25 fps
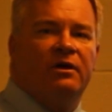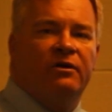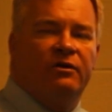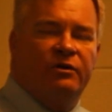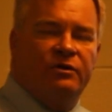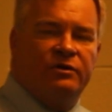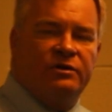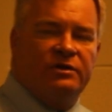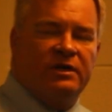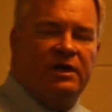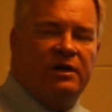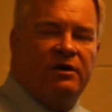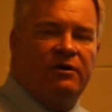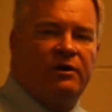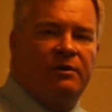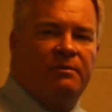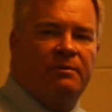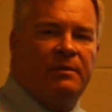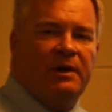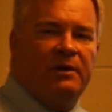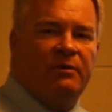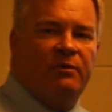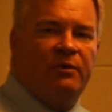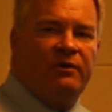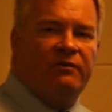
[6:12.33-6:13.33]
new center at
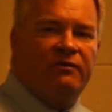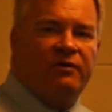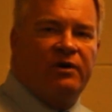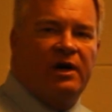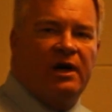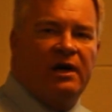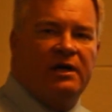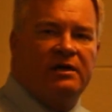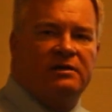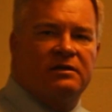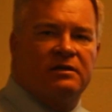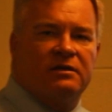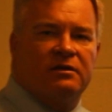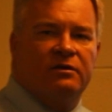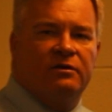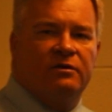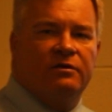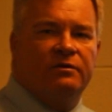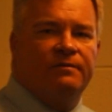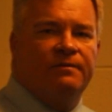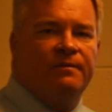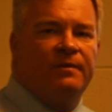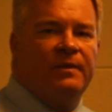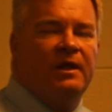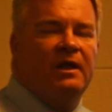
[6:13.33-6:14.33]
May River High
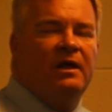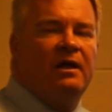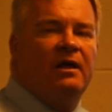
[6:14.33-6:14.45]
School.